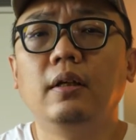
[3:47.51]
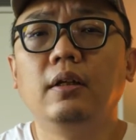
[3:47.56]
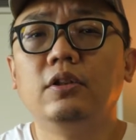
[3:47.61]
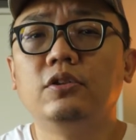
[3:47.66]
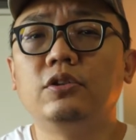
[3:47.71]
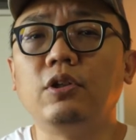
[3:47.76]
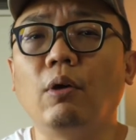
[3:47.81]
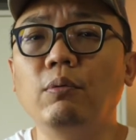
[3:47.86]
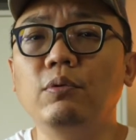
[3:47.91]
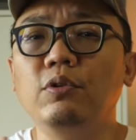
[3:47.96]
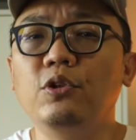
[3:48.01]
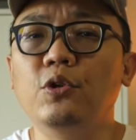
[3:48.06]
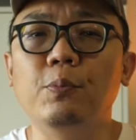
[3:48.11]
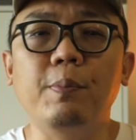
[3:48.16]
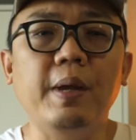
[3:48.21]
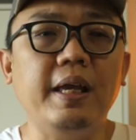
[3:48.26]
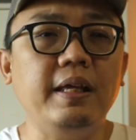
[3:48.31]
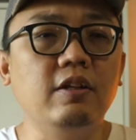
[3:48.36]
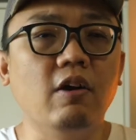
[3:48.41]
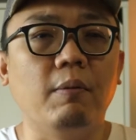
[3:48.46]
so you
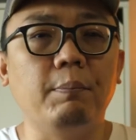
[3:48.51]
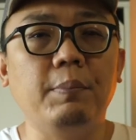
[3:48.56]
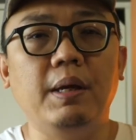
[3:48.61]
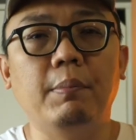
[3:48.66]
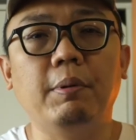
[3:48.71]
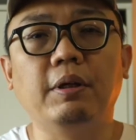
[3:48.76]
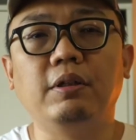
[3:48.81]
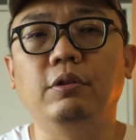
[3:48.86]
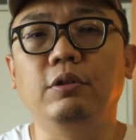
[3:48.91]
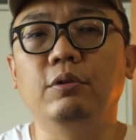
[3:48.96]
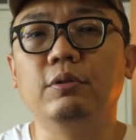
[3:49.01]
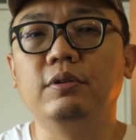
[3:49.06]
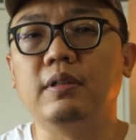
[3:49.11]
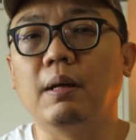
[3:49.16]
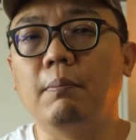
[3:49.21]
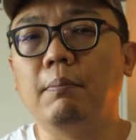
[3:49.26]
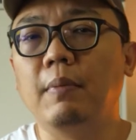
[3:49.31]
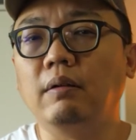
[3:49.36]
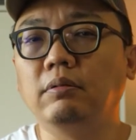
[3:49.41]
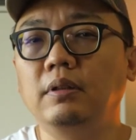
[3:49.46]
may not be able to use
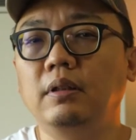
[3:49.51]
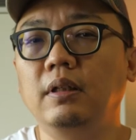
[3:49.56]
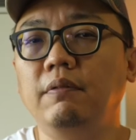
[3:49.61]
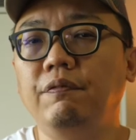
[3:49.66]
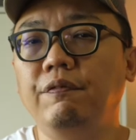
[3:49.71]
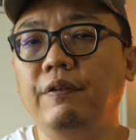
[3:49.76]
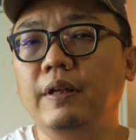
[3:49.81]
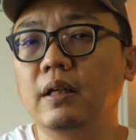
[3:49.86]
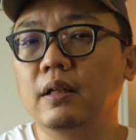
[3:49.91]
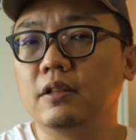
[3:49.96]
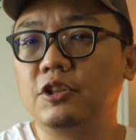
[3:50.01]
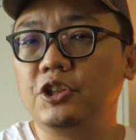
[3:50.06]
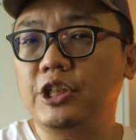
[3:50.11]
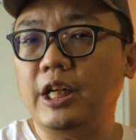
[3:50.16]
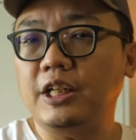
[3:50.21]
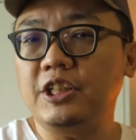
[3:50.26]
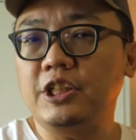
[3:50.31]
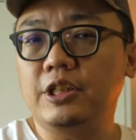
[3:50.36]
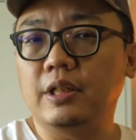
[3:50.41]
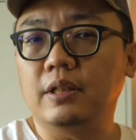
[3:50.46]
the multi-finger
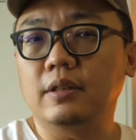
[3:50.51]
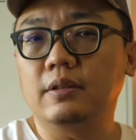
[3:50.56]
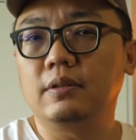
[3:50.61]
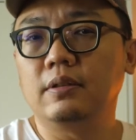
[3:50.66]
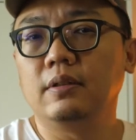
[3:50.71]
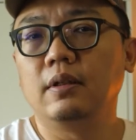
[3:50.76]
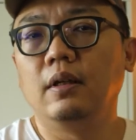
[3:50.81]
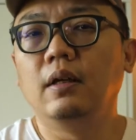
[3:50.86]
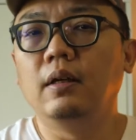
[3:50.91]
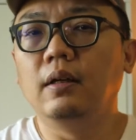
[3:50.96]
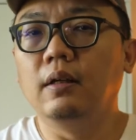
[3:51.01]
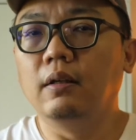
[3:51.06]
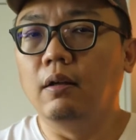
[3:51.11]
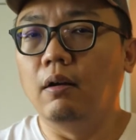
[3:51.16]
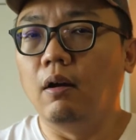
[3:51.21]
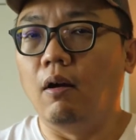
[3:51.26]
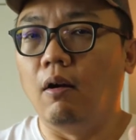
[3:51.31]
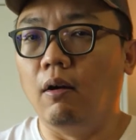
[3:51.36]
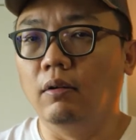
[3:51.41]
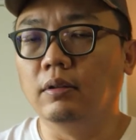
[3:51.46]
gestures
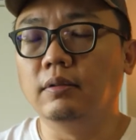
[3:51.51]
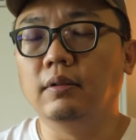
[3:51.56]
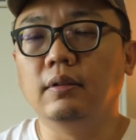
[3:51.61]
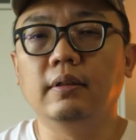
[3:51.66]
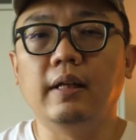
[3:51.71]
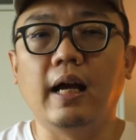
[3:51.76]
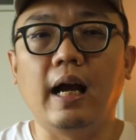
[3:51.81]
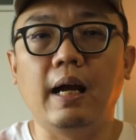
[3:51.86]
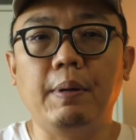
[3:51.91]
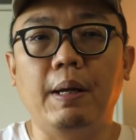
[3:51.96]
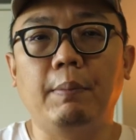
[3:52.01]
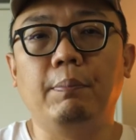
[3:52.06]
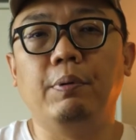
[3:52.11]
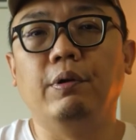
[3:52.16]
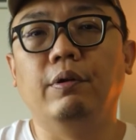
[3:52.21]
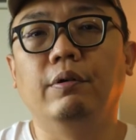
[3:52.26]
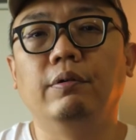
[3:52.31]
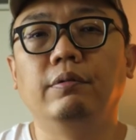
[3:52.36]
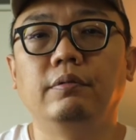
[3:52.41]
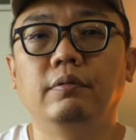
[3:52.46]
on the iPad
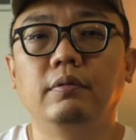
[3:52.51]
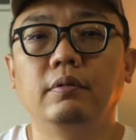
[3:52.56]
Pro.